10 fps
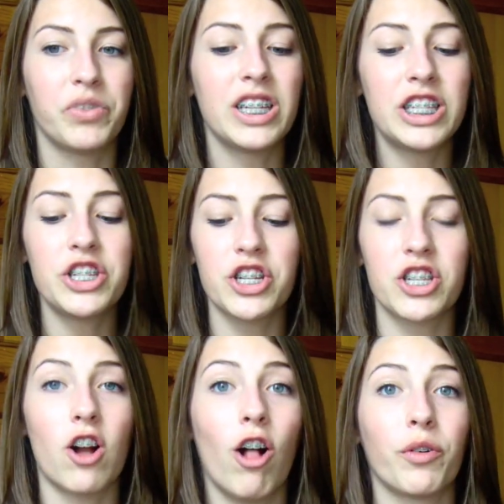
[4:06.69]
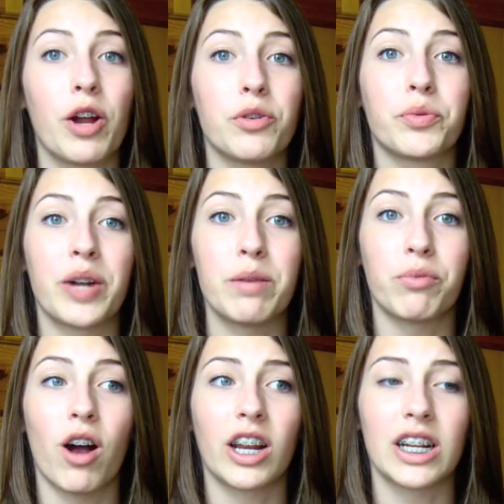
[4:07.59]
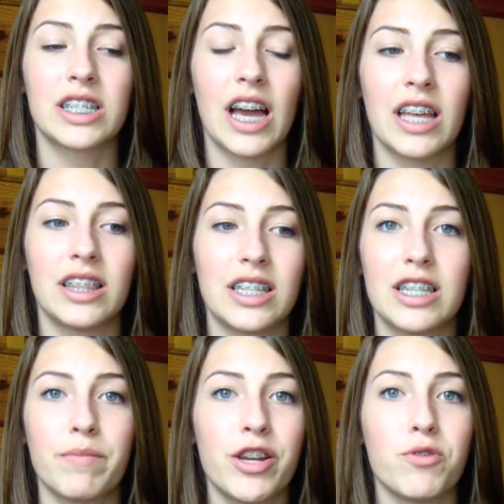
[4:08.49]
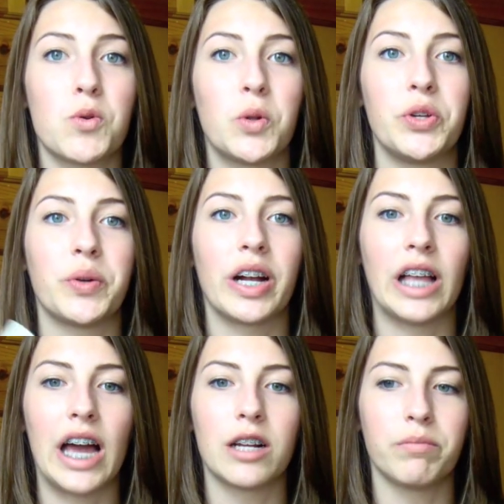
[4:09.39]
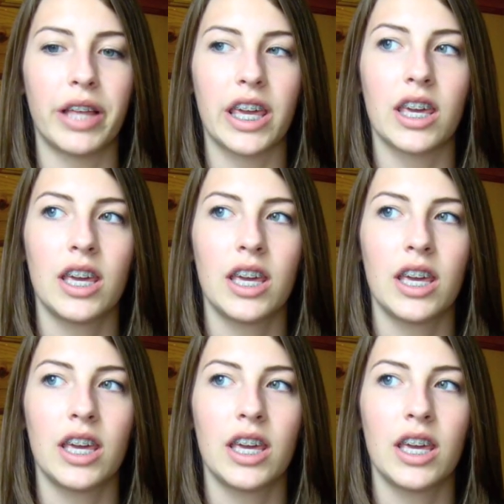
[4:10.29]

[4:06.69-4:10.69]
This is just an all-around great product. This is my new holy grail item. Like,